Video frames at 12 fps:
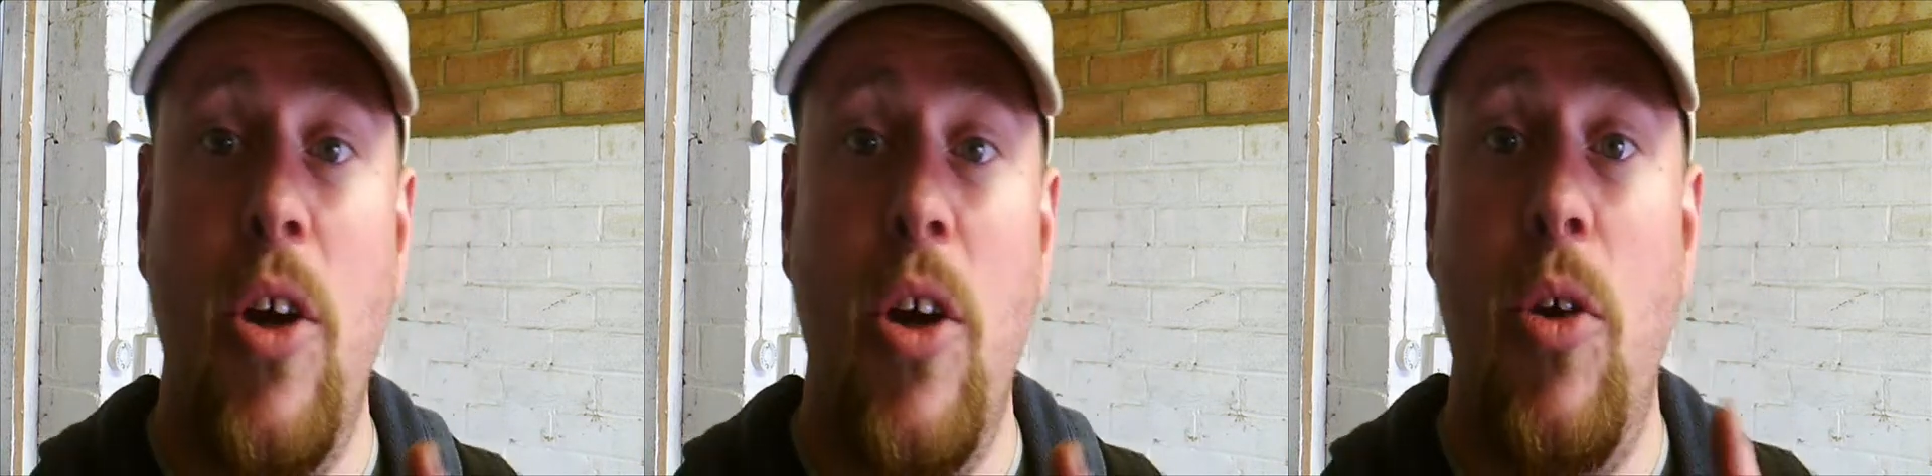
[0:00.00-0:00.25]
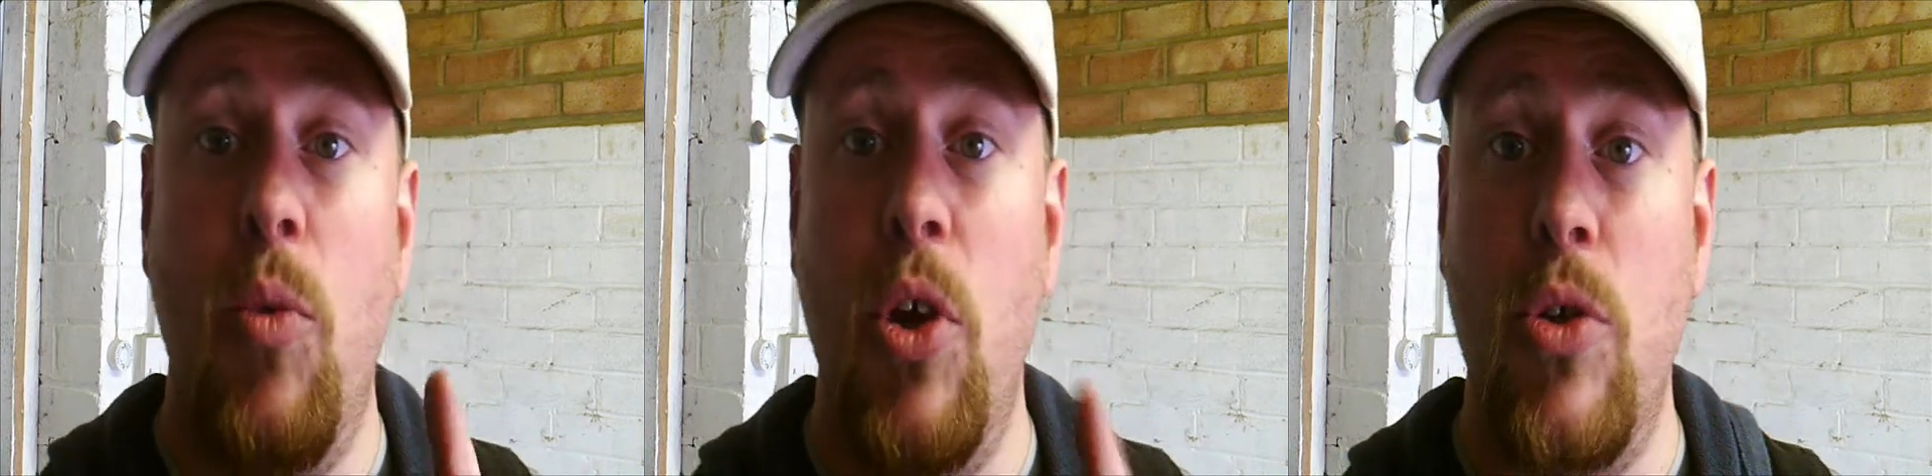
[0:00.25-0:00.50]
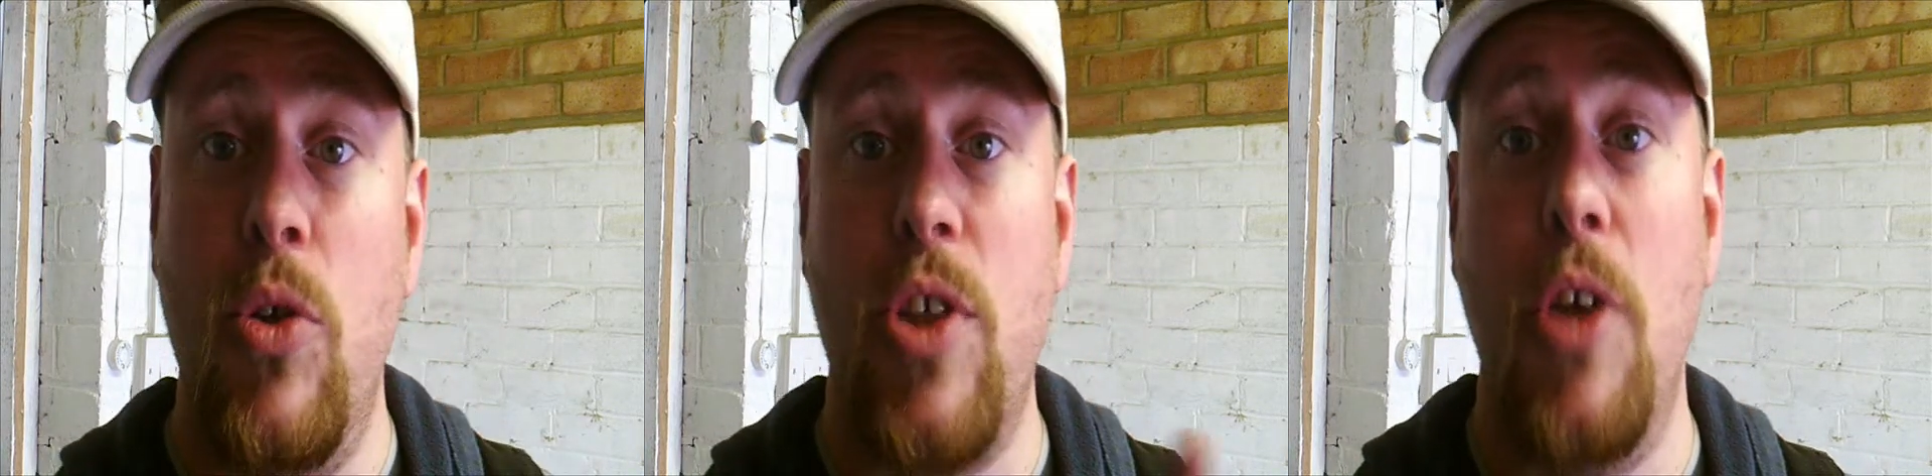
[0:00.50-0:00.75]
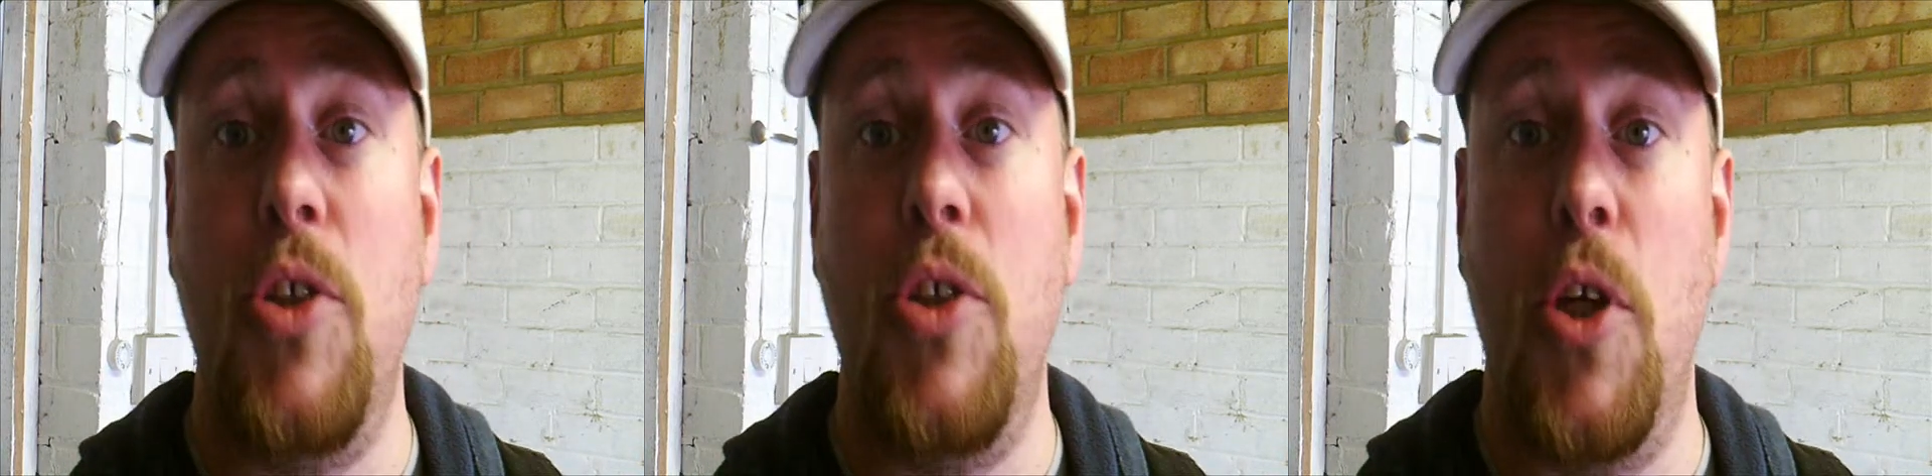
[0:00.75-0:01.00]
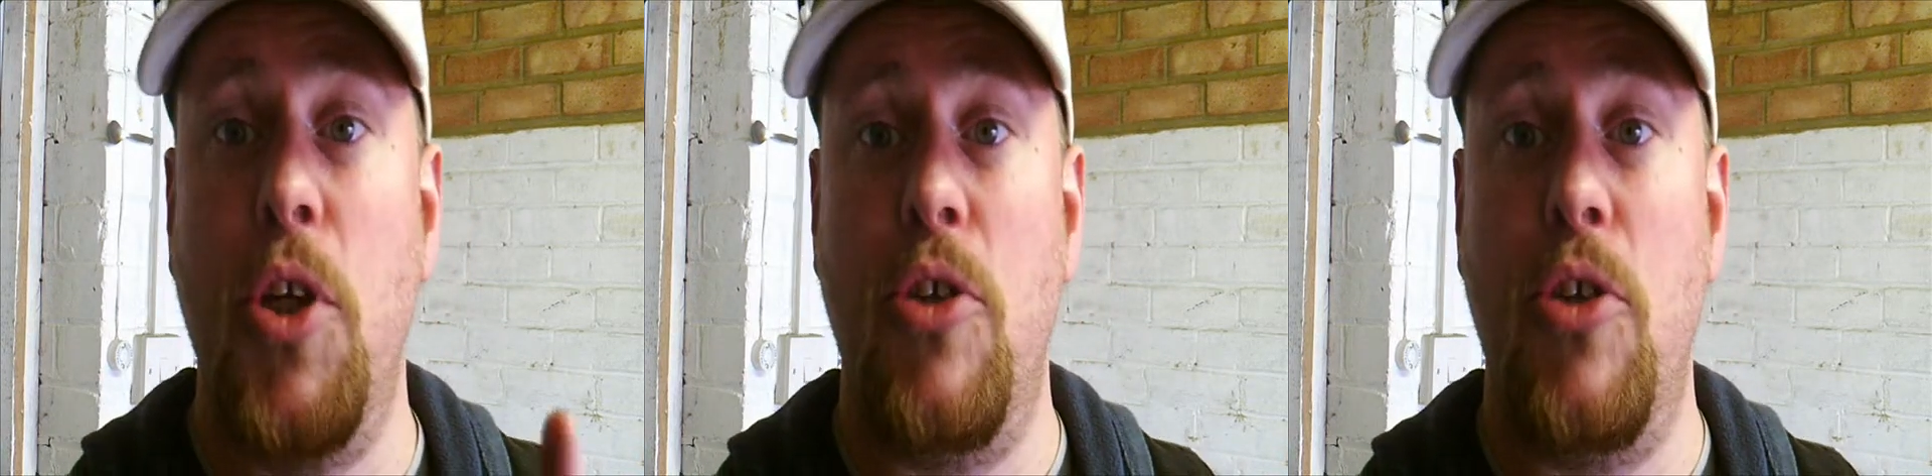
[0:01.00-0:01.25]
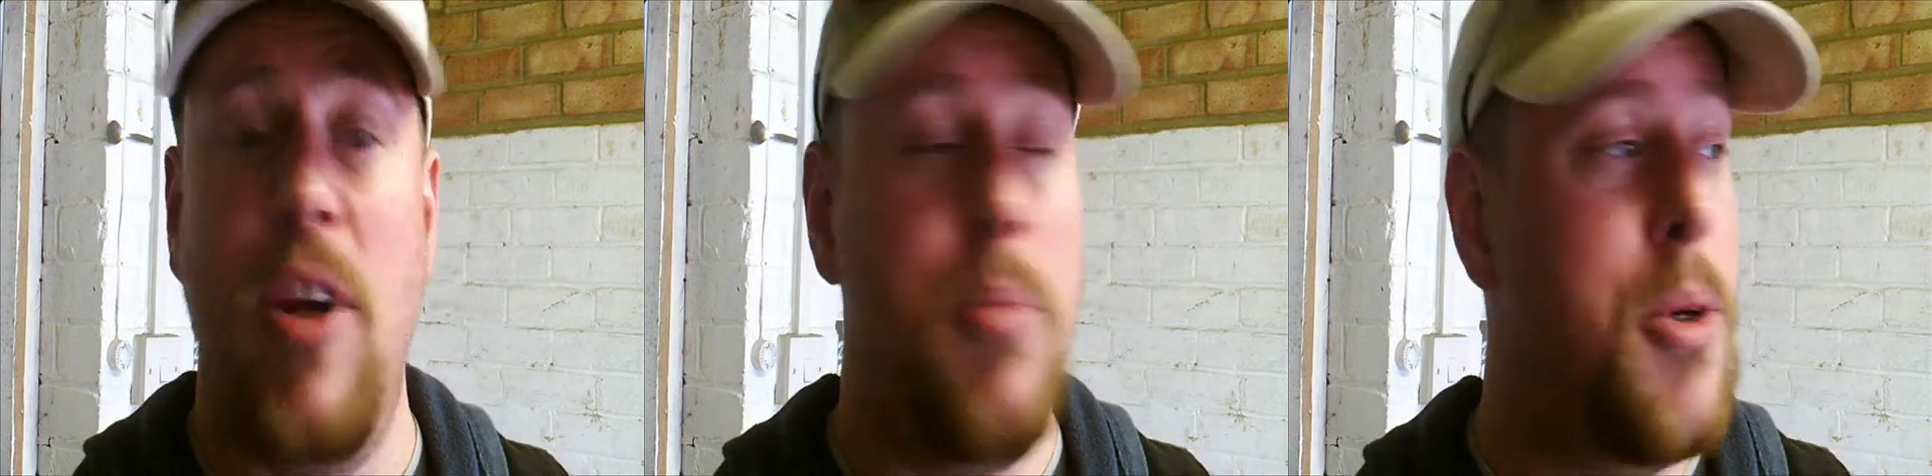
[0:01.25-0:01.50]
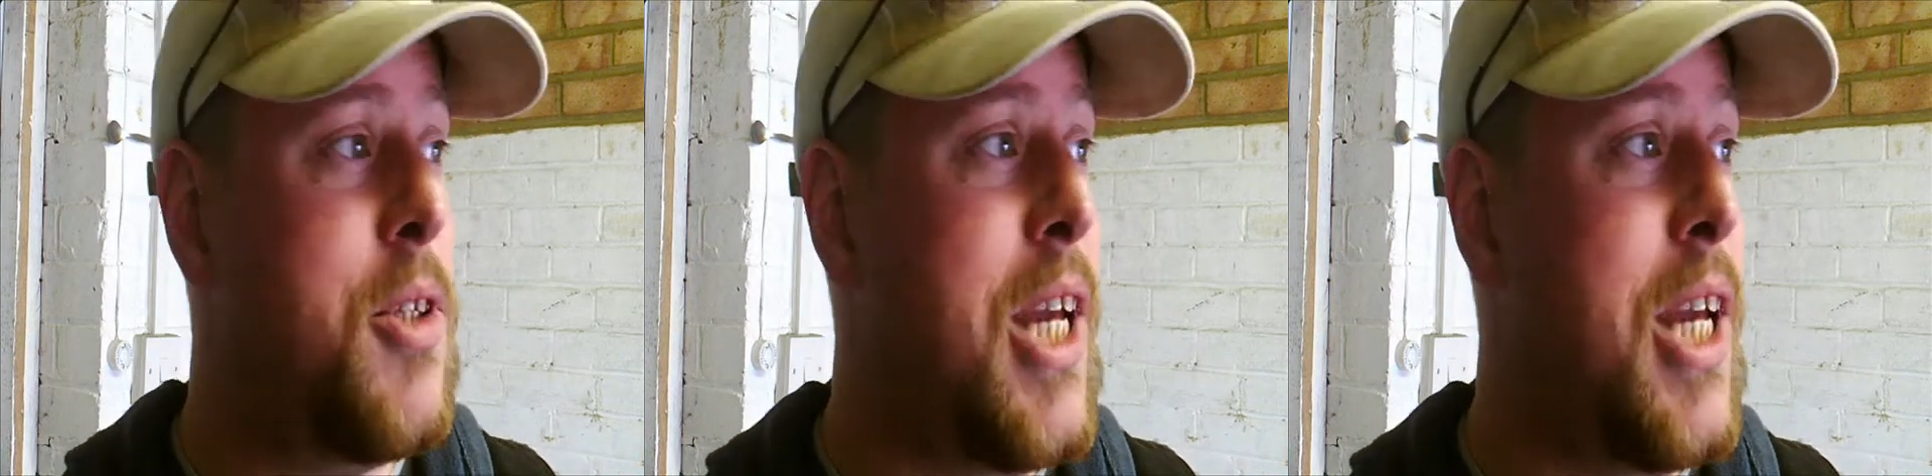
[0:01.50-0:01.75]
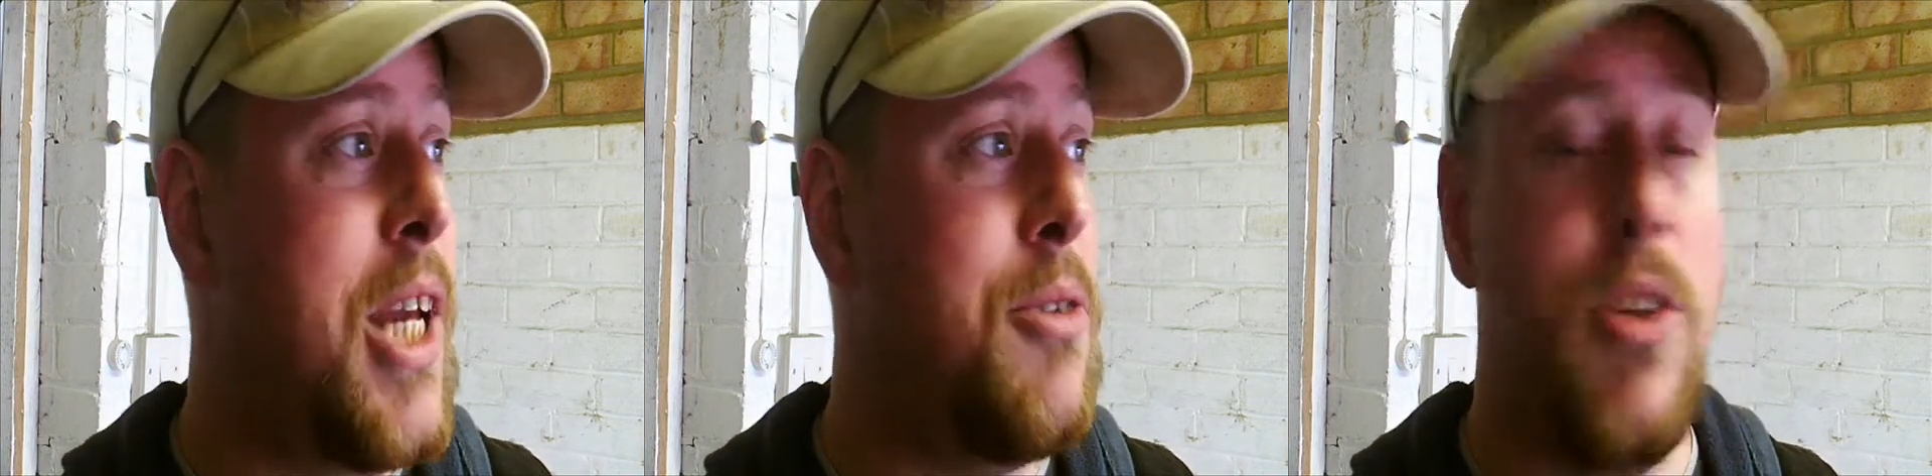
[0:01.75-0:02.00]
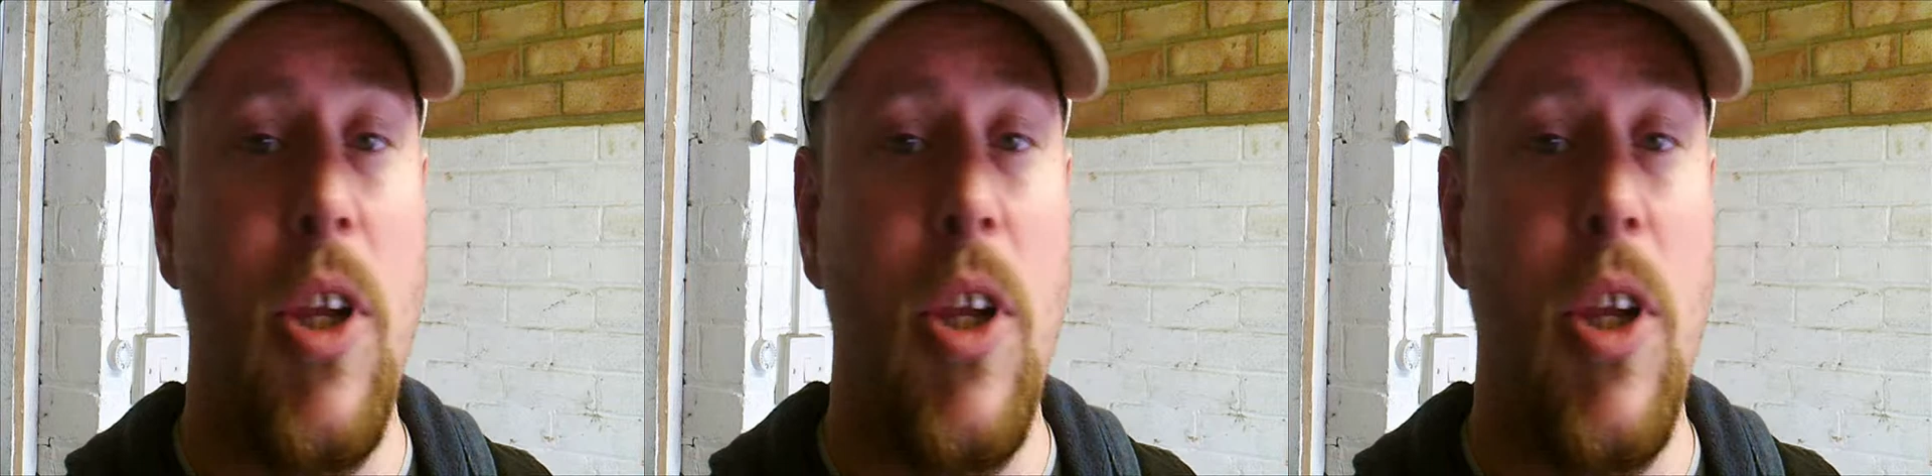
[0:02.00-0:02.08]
We also took a trip down to